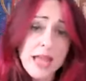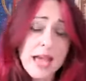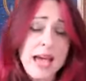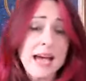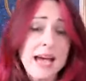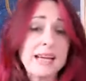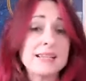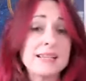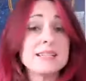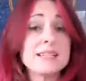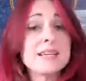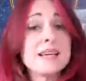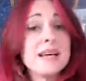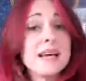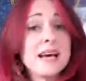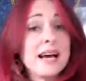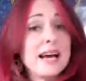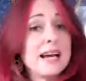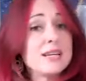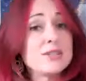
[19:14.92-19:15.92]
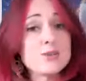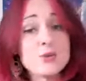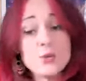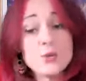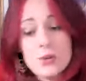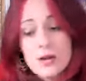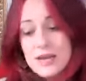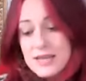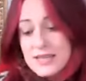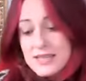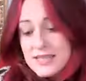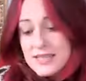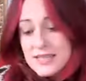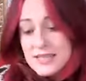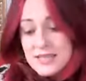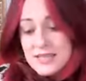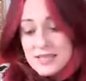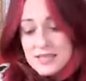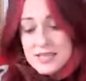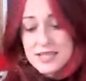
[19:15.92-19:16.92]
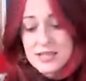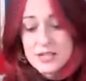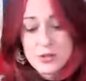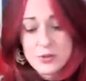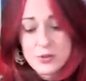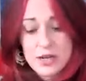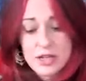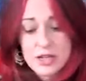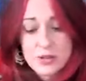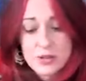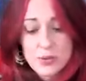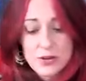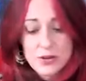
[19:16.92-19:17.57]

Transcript: and as always, this is a situation